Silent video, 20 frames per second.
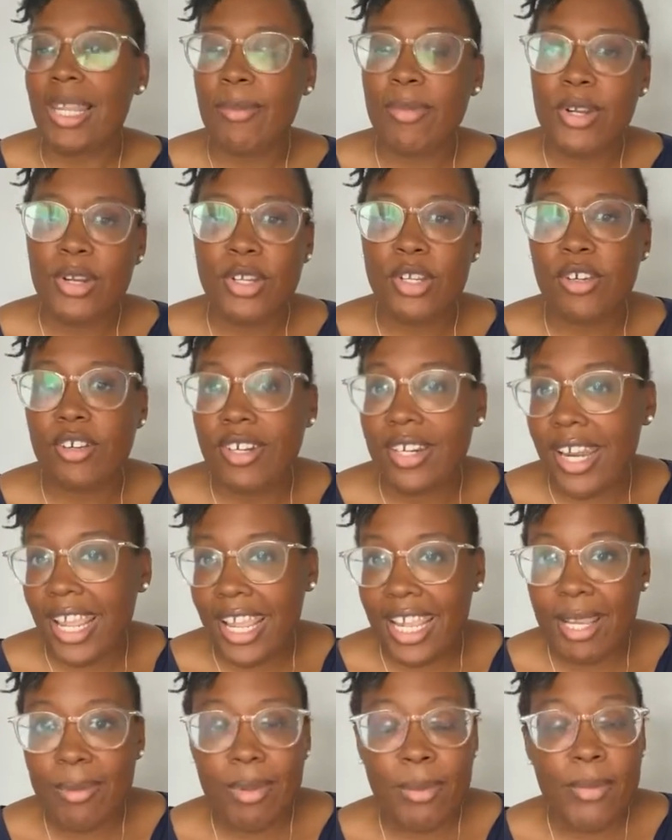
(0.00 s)
Let me know your
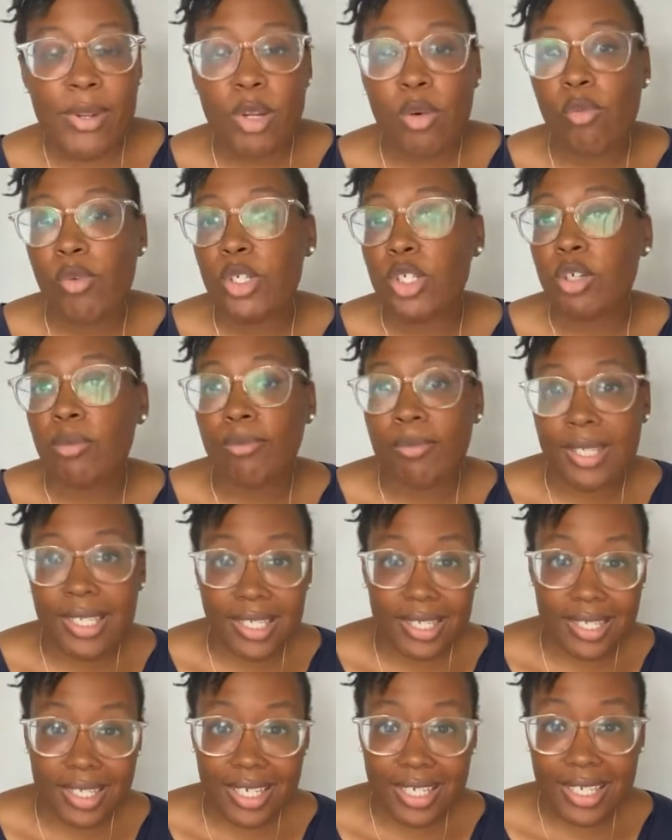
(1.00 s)
name. Let me know what your
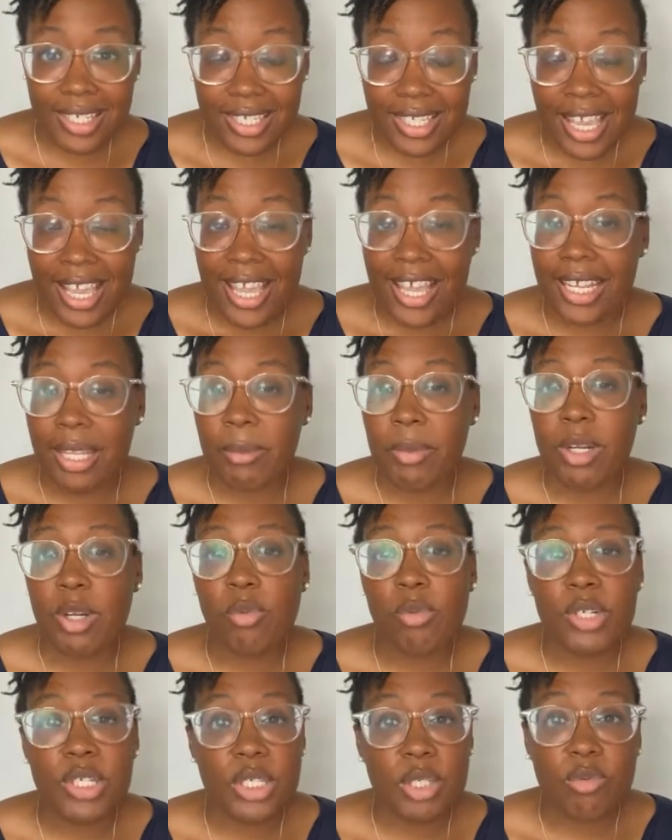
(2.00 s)
business is. Let me
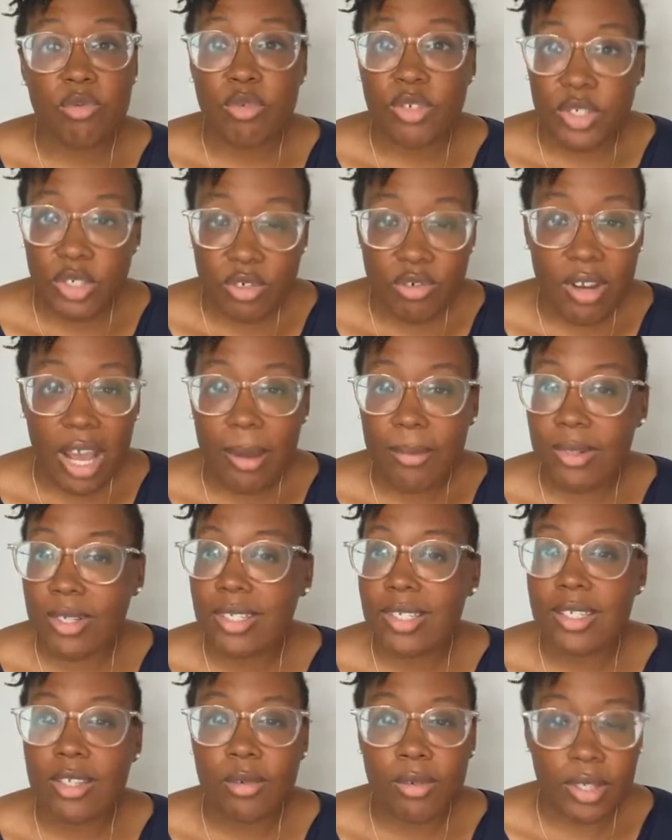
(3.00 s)
know what you do. I'm
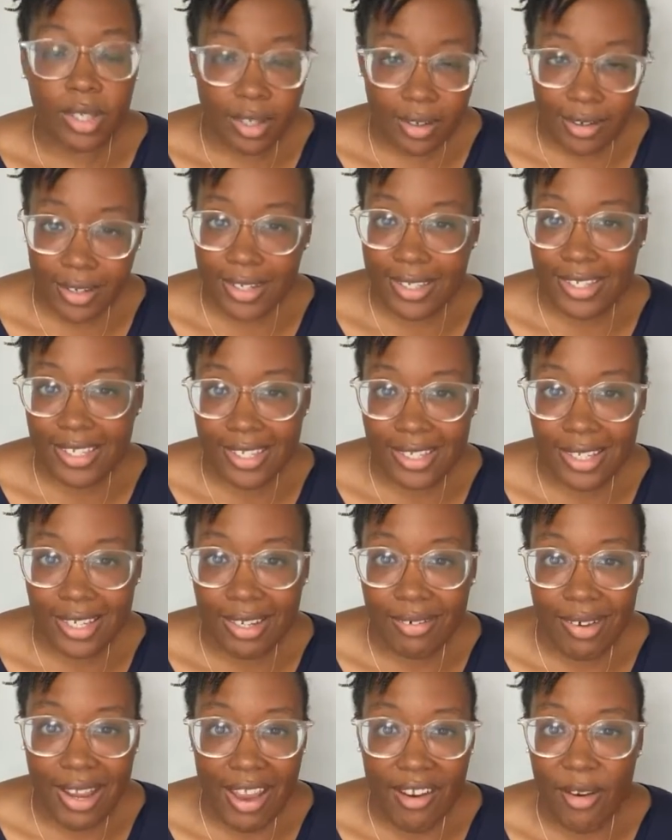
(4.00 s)
just so curious to
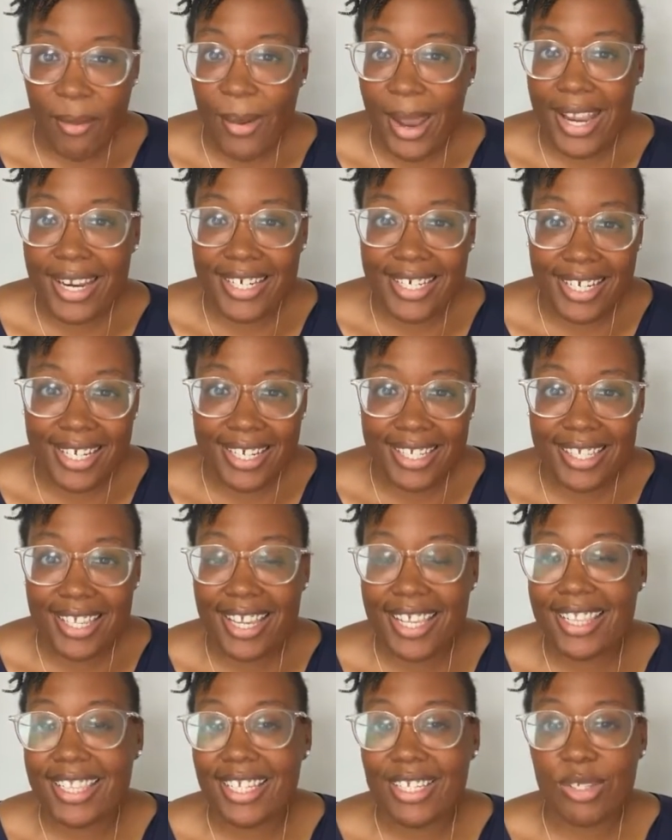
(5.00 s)
see what everybody does
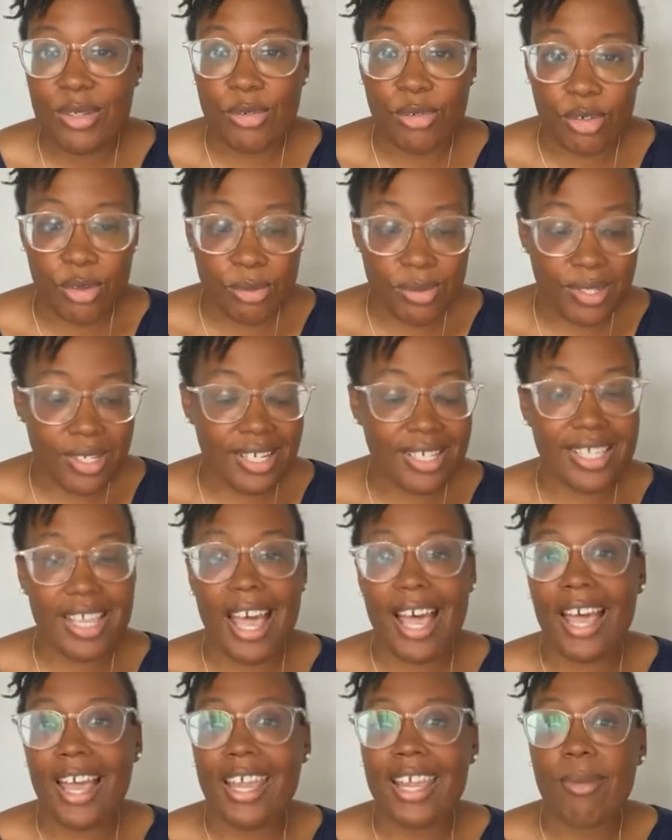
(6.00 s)
in these groups because
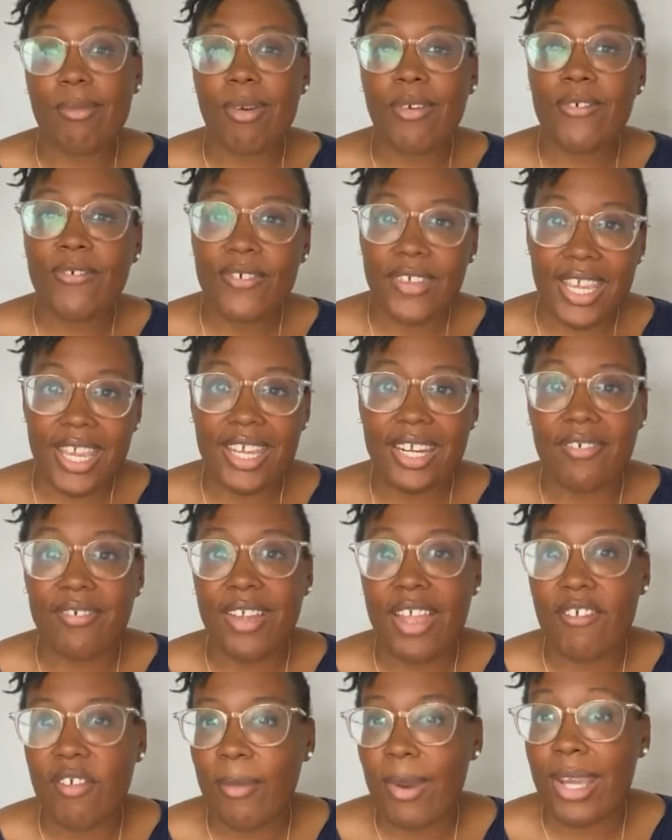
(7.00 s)
I am a fan of
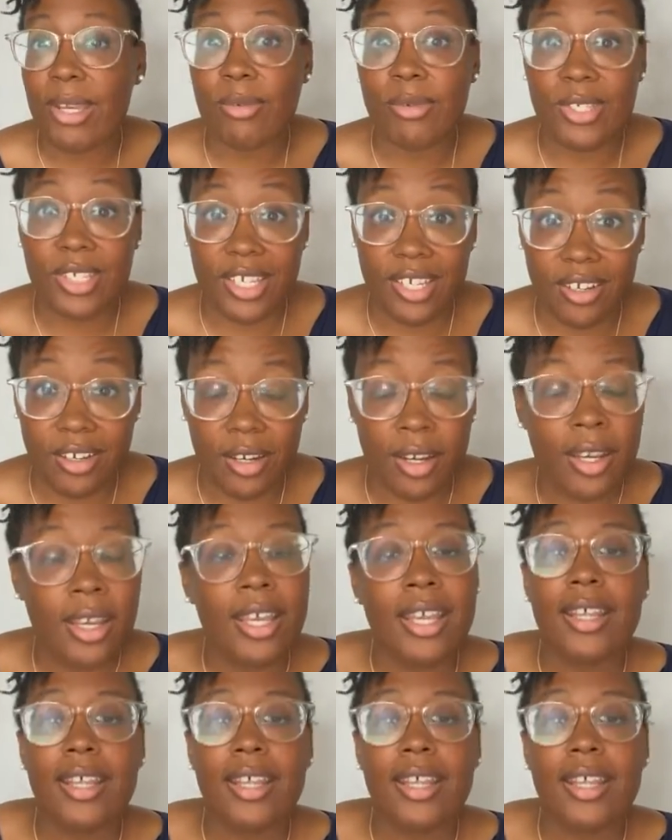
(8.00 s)
everybody who's here.